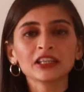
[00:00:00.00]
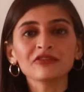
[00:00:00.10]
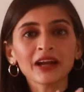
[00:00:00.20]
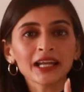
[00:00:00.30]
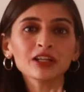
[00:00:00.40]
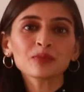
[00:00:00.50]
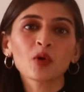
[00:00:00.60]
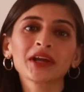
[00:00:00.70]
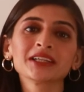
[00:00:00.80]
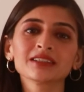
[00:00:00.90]
The final
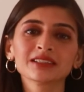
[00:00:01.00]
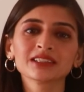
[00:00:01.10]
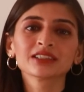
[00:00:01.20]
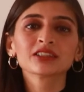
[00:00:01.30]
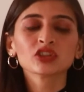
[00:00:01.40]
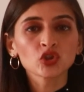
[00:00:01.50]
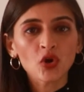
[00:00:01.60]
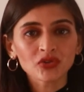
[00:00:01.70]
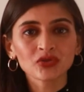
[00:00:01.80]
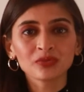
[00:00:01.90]
point is
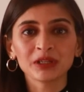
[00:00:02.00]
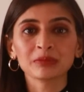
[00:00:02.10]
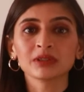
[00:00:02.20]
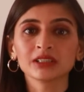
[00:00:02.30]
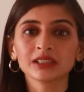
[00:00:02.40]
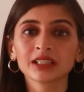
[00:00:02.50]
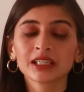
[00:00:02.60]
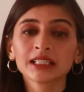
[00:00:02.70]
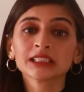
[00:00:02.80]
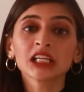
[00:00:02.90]
talk to people.
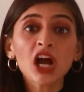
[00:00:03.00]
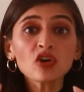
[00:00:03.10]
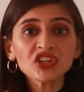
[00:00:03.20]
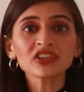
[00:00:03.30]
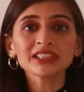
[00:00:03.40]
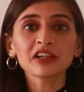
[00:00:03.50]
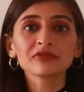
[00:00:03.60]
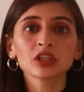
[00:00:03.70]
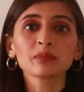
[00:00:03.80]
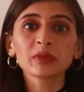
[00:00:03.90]
Surround
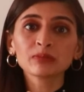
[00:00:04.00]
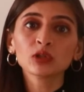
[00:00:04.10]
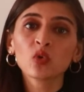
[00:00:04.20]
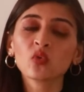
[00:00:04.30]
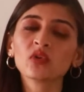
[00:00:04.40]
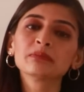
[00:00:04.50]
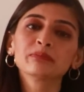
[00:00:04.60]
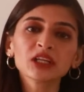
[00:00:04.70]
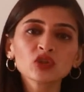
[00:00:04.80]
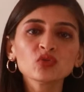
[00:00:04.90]
yourself with the people who will
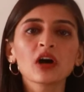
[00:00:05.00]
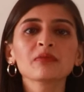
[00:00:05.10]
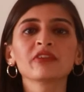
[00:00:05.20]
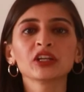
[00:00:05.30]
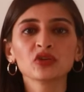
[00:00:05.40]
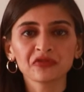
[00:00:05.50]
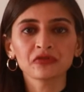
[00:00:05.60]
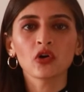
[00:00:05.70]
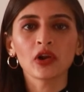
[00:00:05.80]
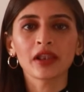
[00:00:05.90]
pick you up when you
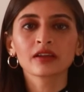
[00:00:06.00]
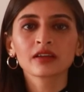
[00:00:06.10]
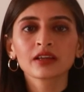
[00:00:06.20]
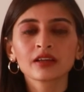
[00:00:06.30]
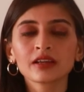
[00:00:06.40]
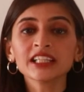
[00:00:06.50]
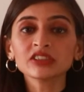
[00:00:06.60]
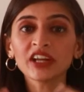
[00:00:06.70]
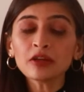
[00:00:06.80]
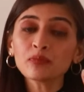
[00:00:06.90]
fall.
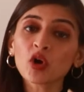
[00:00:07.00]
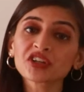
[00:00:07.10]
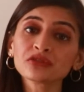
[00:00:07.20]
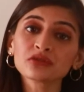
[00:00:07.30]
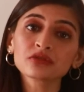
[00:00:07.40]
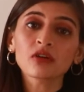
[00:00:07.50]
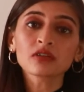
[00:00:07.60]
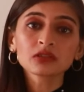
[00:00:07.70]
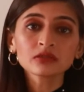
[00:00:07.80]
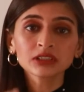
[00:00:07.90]
It's very important to
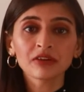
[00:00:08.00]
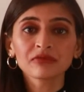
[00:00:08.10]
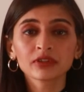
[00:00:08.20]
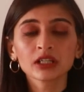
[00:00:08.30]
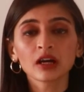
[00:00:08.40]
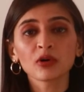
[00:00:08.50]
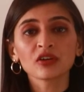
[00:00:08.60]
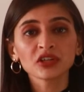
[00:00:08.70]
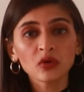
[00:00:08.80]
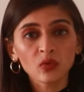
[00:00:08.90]
talk to someone
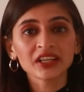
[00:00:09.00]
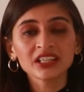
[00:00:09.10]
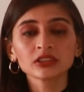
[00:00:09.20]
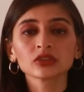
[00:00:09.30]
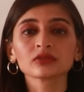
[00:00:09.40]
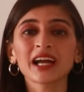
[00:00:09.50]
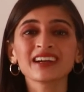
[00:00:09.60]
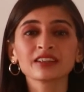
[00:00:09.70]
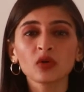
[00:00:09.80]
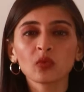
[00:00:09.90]
about your worries so
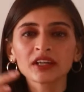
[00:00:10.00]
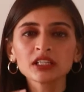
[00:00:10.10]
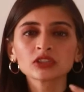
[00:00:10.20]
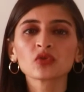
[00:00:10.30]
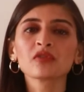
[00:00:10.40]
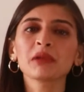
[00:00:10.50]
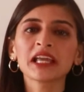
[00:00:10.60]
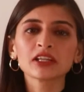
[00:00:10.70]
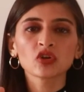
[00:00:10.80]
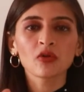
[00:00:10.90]
that the worries don't
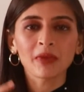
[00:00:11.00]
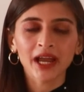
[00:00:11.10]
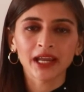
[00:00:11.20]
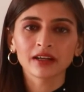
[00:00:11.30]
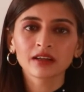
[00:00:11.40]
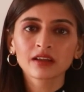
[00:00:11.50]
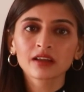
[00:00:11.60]
plague your mind.